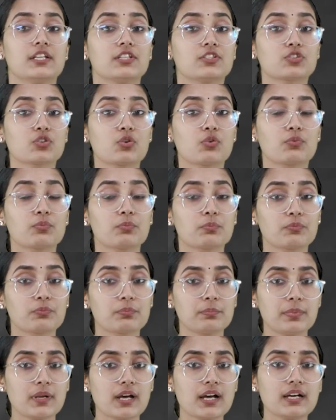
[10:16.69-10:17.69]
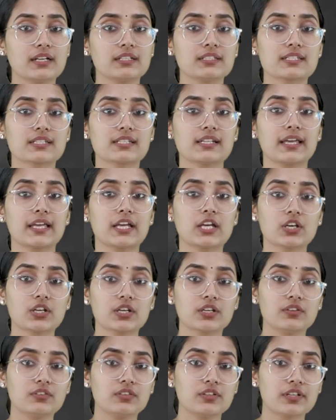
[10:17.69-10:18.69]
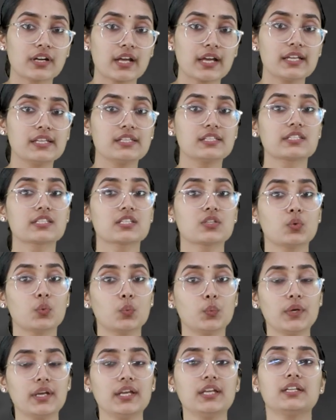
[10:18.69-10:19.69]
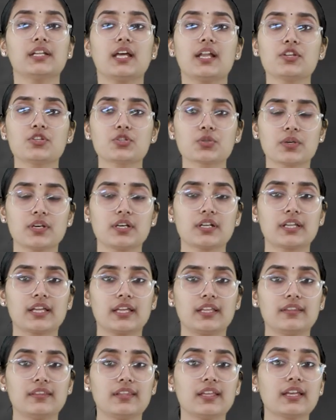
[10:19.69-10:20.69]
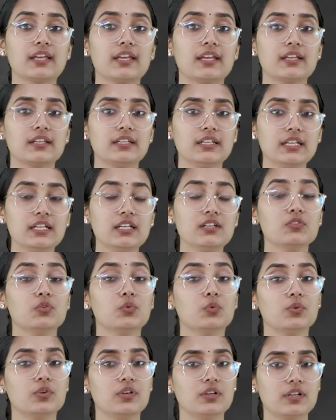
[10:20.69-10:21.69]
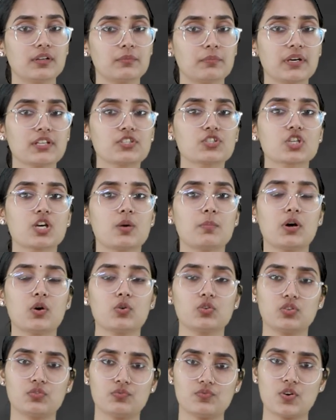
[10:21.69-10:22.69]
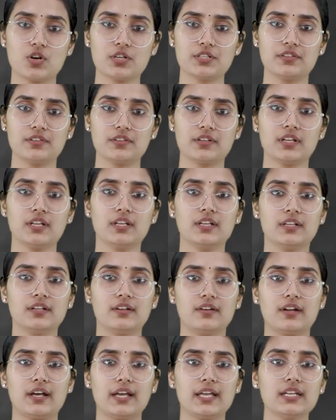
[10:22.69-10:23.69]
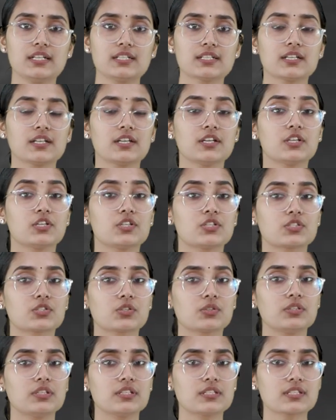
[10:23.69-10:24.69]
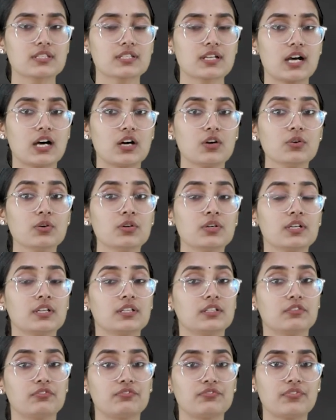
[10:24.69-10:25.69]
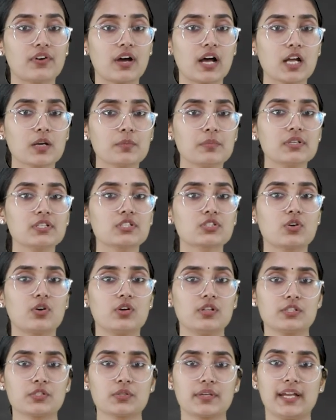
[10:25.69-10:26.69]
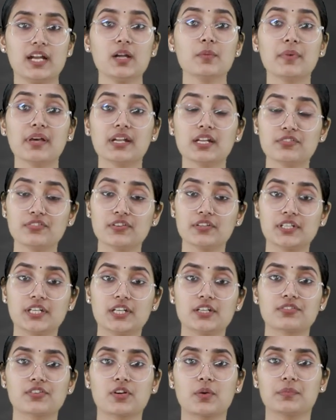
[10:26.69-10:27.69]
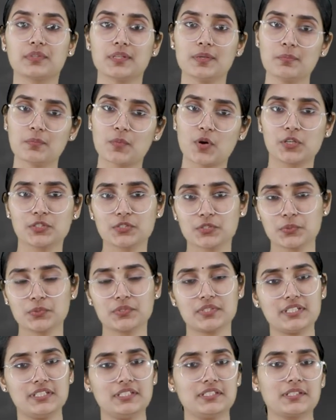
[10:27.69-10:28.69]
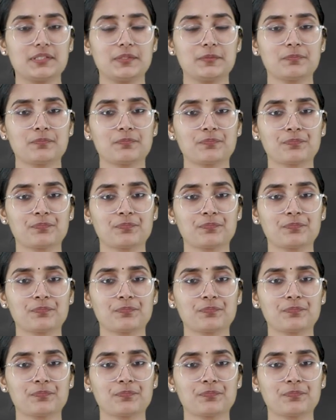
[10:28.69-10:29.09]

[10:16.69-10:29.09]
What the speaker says: So plants like rice, wheat and sugarcane, they need much amount of water, right? So this is how the farmers also get benefited from the monsoon season.